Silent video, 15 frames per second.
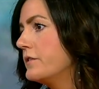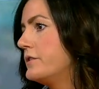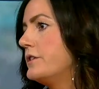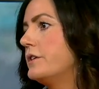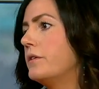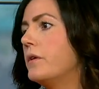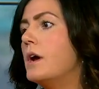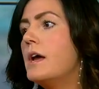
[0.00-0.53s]

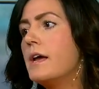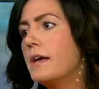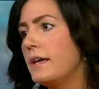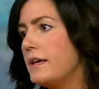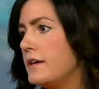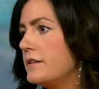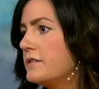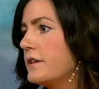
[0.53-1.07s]
to
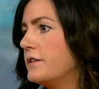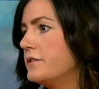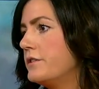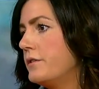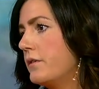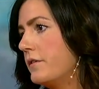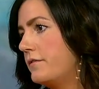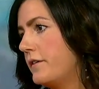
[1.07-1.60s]
ease
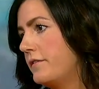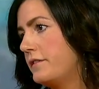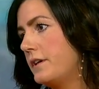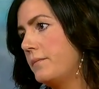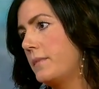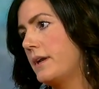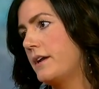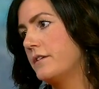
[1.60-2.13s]
into a 50
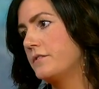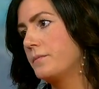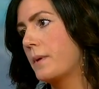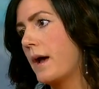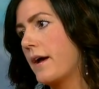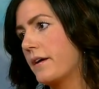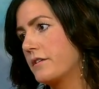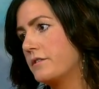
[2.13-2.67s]
minute
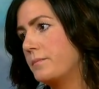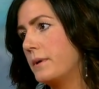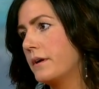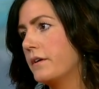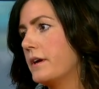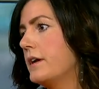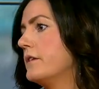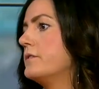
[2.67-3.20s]
spa
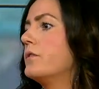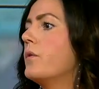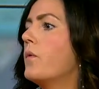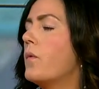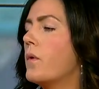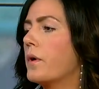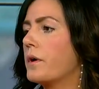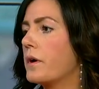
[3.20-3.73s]
experience.
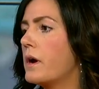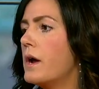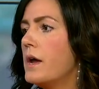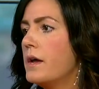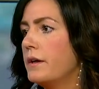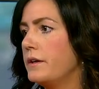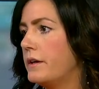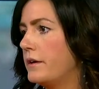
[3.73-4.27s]
Or, yeah.
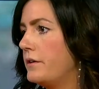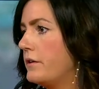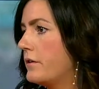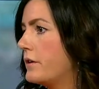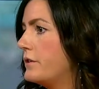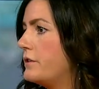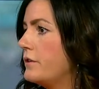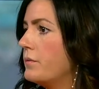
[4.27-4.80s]
you know, you
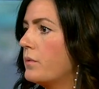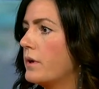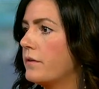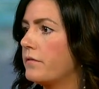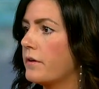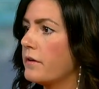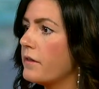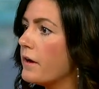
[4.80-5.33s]
could do one
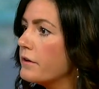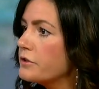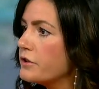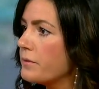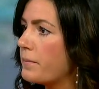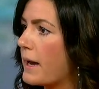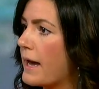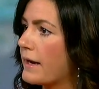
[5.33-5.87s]
of our larger
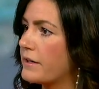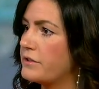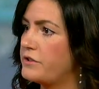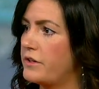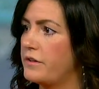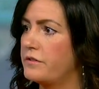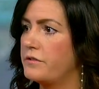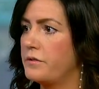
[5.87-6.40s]

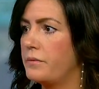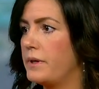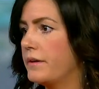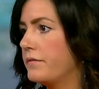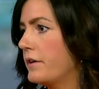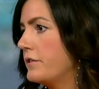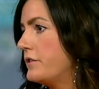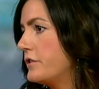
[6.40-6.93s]
packages. So we
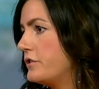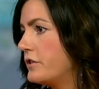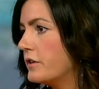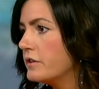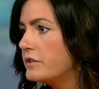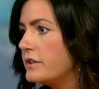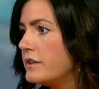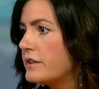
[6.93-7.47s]
have our
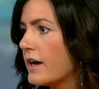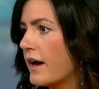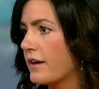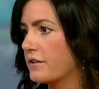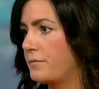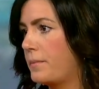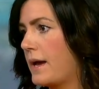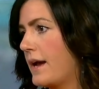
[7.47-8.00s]
digital
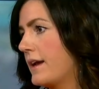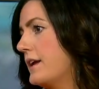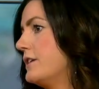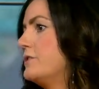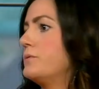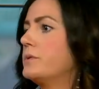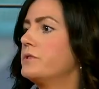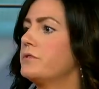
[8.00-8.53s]
detox
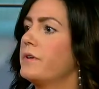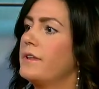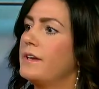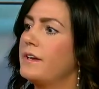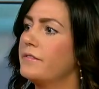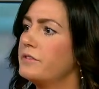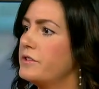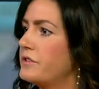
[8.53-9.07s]
package which really
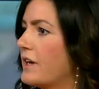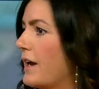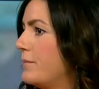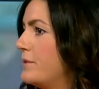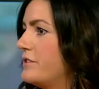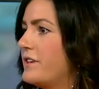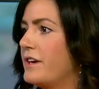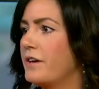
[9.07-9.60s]
gives you time
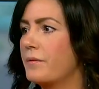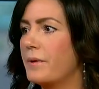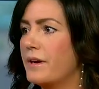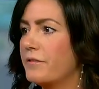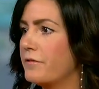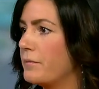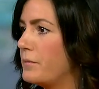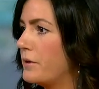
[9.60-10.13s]
to take away
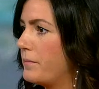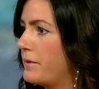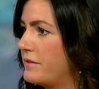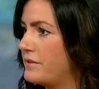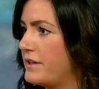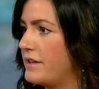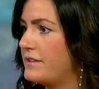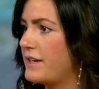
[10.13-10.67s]
from your
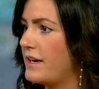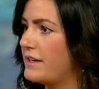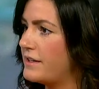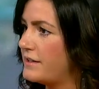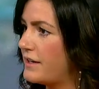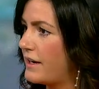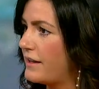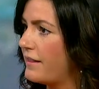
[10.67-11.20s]
busy
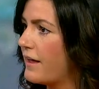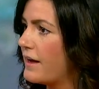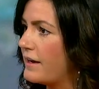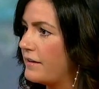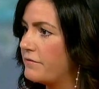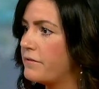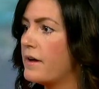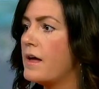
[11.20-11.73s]
day-to-day
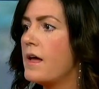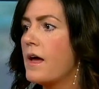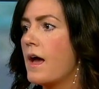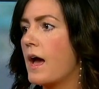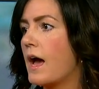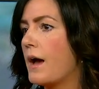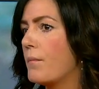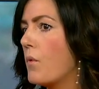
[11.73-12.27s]
life.
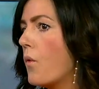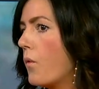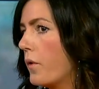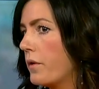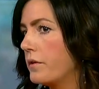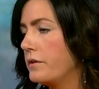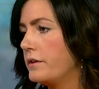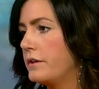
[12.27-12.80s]
Um,
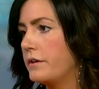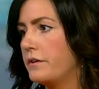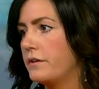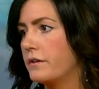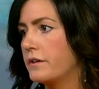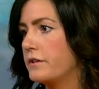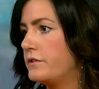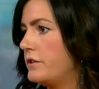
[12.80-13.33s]
or, you know, you
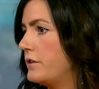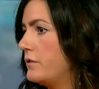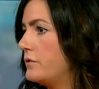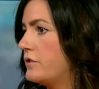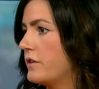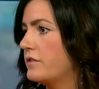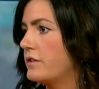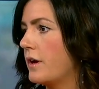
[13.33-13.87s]
could do
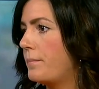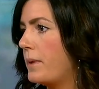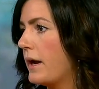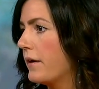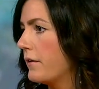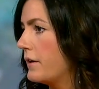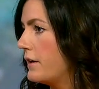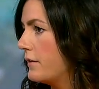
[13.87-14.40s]
just a
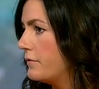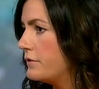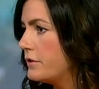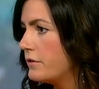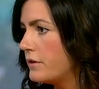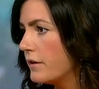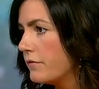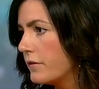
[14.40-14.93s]
pairing of
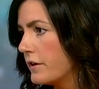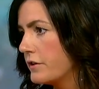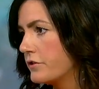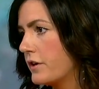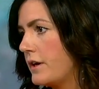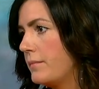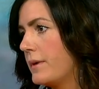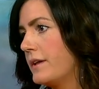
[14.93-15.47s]
two different
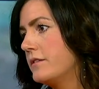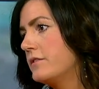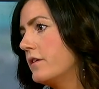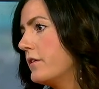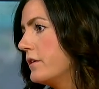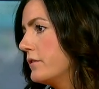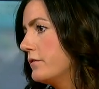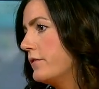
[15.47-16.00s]
treatments. So there's